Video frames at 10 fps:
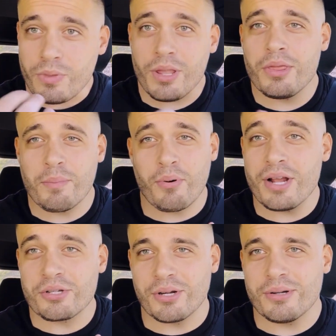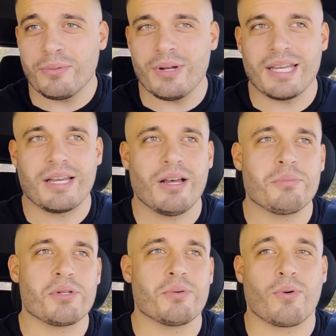the pressure when it
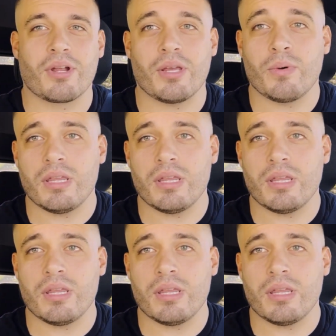comes to working with